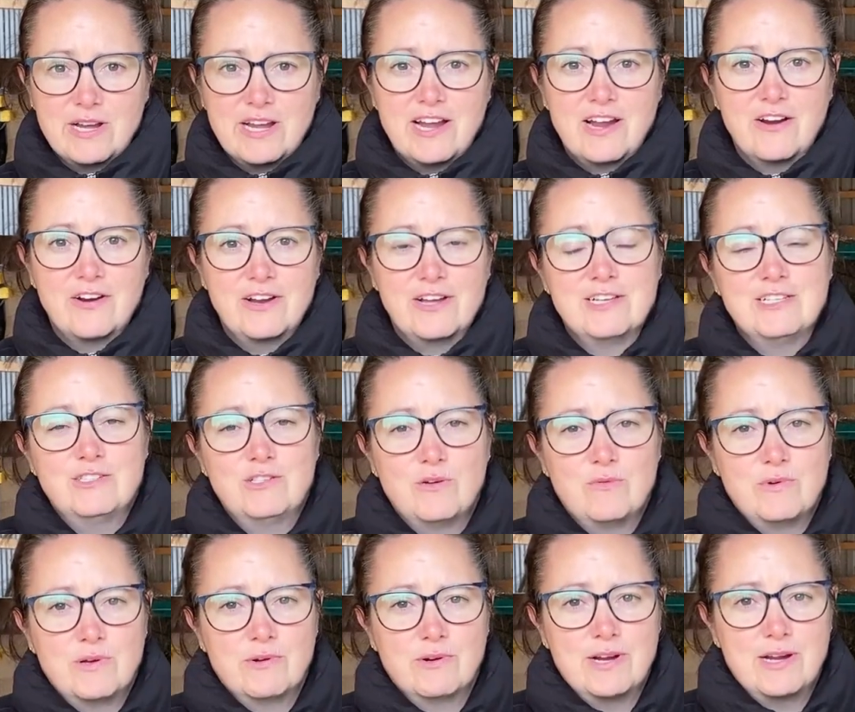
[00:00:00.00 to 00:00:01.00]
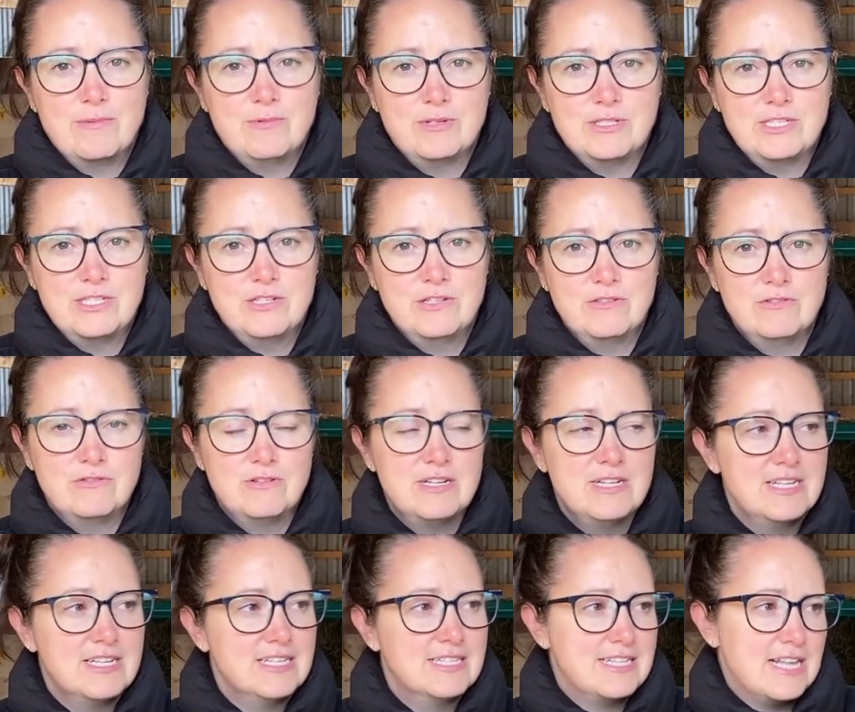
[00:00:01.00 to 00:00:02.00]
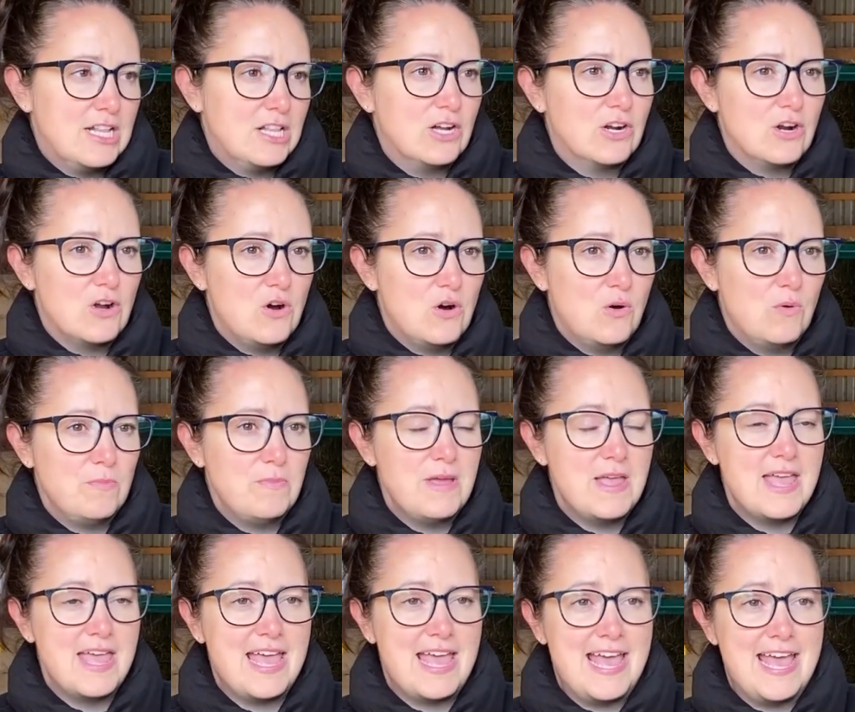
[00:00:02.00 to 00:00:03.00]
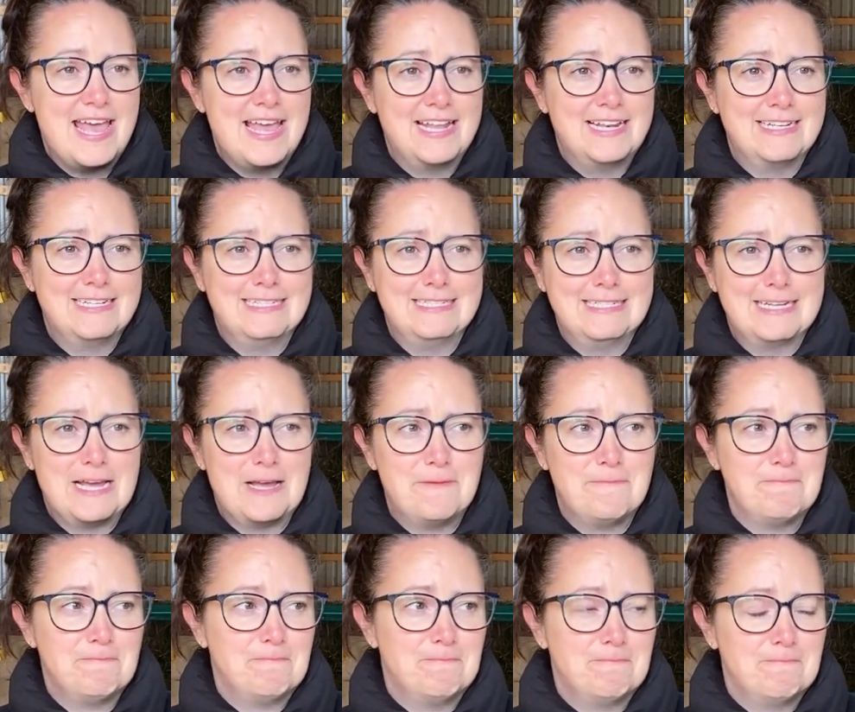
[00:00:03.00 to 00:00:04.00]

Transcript: area, so we were able to sell our home and um,